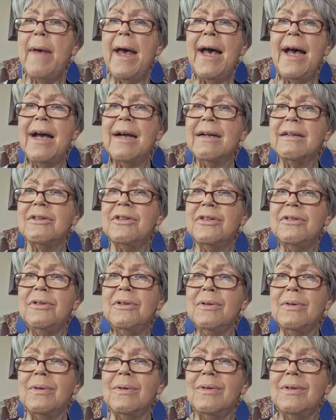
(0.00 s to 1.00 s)
back
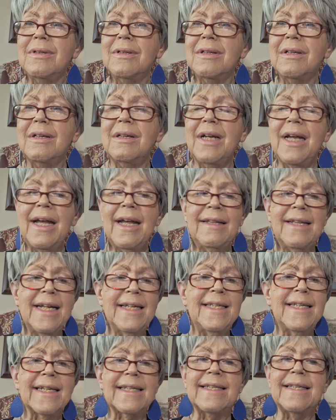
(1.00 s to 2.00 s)
too. And
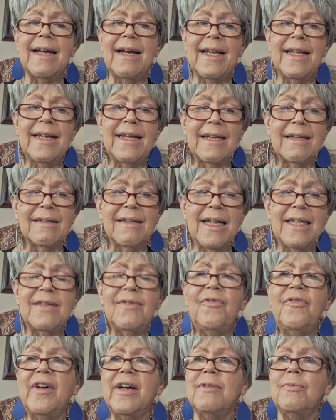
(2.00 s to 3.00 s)
that's exciting. It's
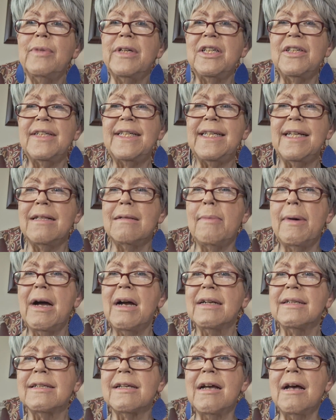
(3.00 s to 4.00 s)
fun when you see the
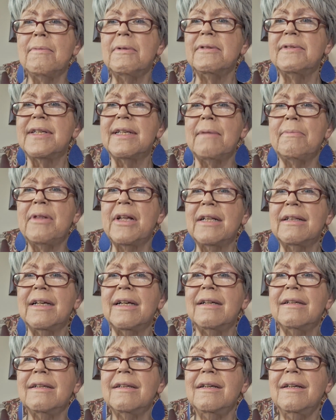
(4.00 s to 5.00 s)
box come of something
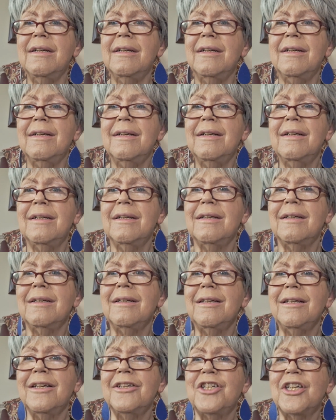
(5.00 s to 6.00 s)
that
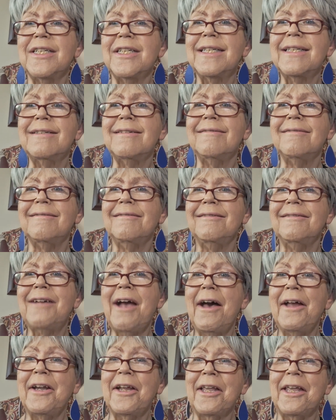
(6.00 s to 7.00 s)
you just
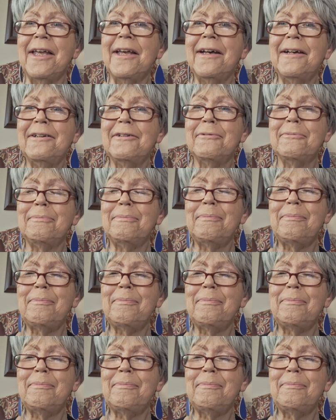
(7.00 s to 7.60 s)
kind of get.